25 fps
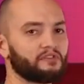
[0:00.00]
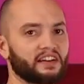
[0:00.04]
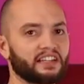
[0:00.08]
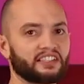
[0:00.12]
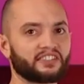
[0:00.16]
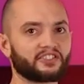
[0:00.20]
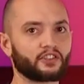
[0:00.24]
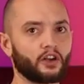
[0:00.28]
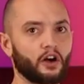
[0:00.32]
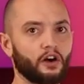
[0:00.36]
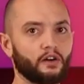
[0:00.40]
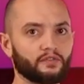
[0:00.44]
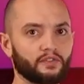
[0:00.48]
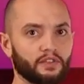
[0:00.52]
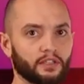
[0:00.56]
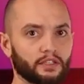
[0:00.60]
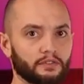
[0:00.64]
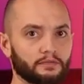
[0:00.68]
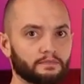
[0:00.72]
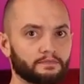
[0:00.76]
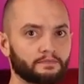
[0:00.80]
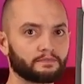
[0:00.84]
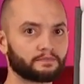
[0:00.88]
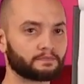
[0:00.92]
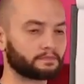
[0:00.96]
if I solved
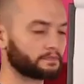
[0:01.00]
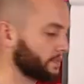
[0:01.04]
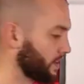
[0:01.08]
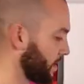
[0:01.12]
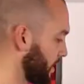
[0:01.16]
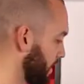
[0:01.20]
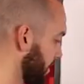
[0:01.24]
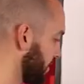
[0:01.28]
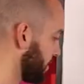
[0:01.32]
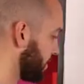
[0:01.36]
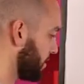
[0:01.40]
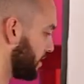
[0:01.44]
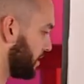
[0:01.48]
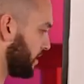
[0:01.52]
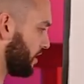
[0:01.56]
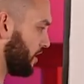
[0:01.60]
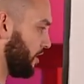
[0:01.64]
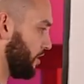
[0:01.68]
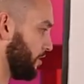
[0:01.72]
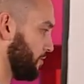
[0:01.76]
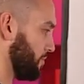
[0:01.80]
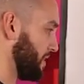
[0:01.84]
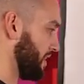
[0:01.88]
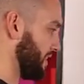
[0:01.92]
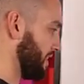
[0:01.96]
it? Okay?
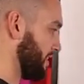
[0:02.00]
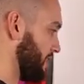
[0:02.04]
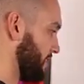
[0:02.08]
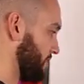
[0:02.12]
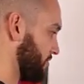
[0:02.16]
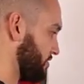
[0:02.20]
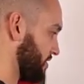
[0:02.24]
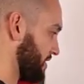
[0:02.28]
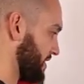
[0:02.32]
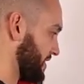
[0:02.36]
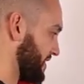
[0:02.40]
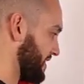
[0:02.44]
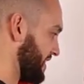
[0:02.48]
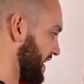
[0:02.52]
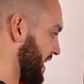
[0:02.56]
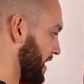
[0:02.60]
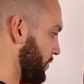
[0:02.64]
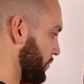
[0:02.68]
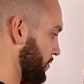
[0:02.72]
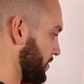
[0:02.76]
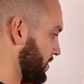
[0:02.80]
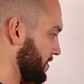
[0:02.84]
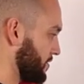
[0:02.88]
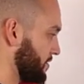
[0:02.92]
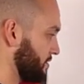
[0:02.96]
Oh my gosh, look at
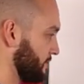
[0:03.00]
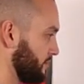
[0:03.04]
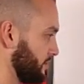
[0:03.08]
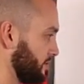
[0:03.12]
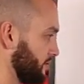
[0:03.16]
that one.